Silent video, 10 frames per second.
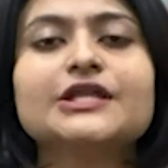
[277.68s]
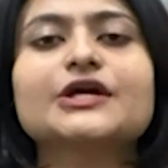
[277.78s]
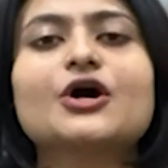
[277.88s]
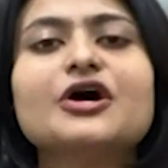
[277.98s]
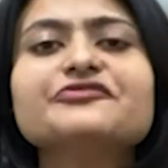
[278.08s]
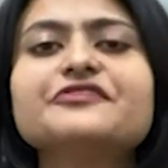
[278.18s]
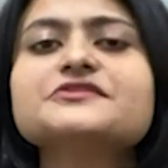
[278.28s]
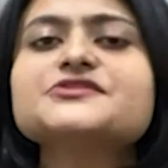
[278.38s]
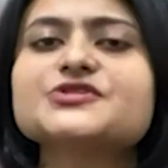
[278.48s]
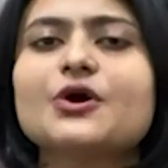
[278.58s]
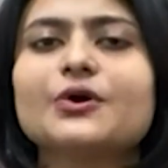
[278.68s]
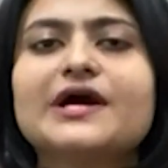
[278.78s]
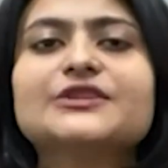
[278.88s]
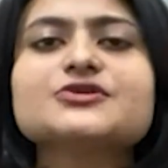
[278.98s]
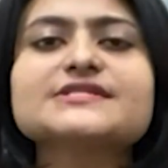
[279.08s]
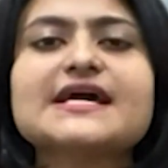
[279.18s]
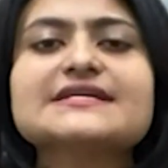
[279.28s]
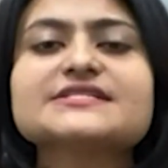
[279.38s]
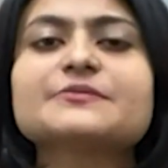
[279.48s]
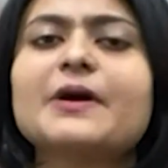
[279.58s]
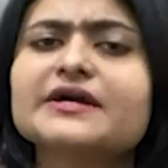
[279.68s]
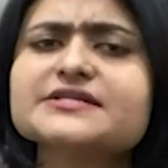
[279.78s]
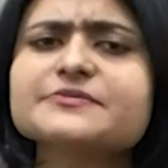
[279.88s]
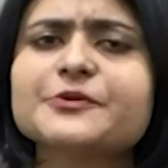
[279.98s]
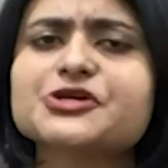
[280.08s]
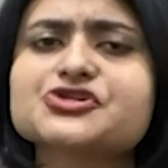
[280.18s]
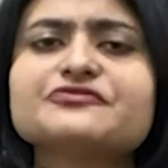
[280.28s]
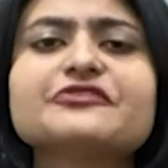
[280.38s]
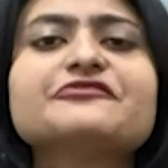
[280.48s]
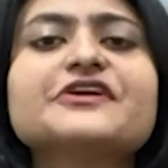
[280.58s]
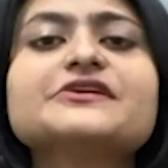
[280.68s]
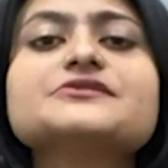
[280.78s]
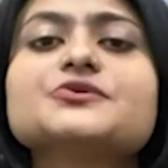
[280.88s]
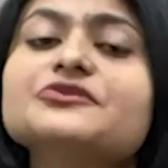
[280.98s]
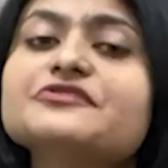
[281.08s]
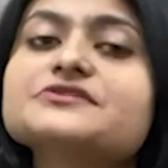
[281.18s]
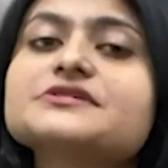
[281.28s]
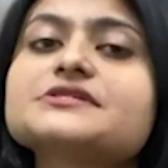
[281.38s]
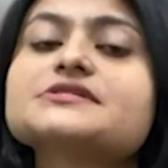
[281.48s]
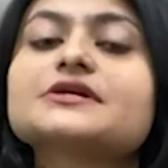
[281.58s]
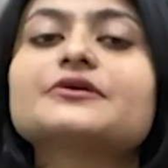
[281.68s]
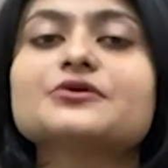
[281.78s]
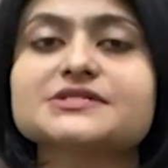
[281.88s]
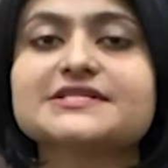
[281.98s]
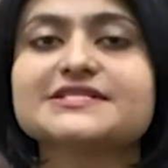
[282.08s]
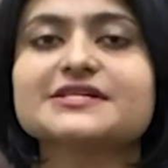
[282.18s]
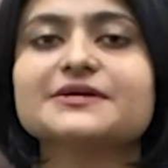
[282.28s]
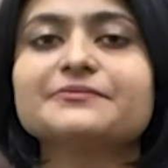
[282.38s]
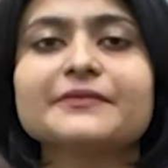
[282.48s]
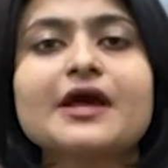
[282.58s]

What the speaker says: The conference saw enthusiastic participation from various universities across India,